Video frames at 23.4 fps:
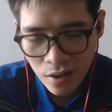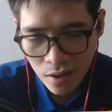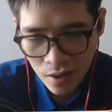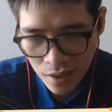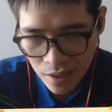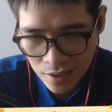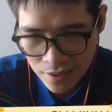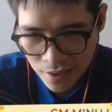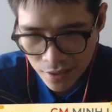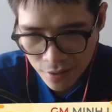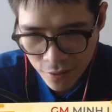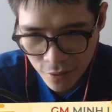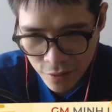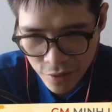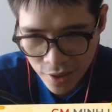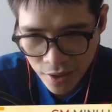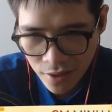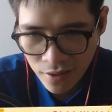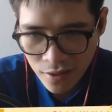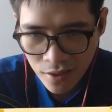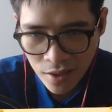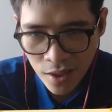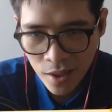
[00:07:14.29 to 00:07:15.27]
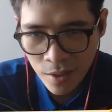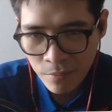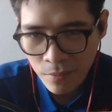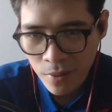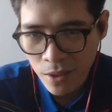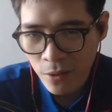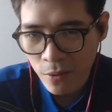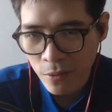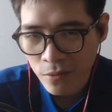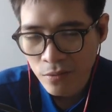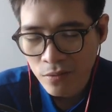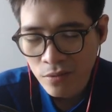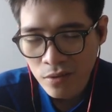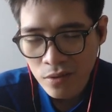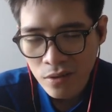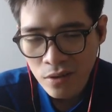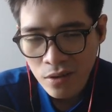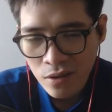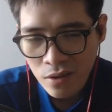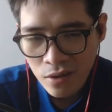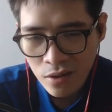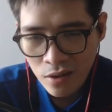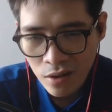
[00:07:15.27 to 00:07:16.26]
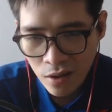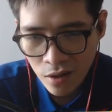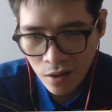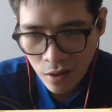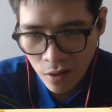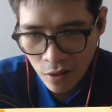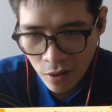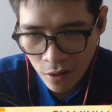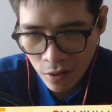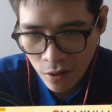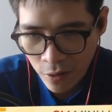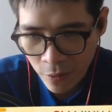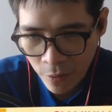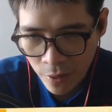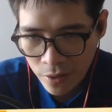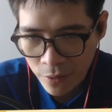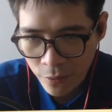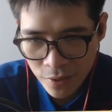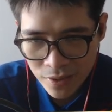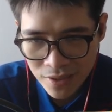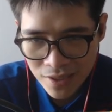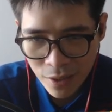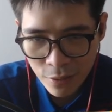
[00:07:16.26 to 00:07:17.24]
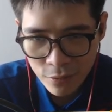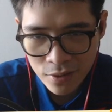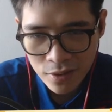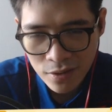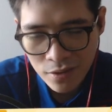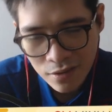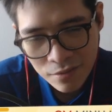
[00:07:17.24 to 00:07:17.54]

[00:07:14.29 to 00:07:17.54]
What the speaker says: execution, but correct result.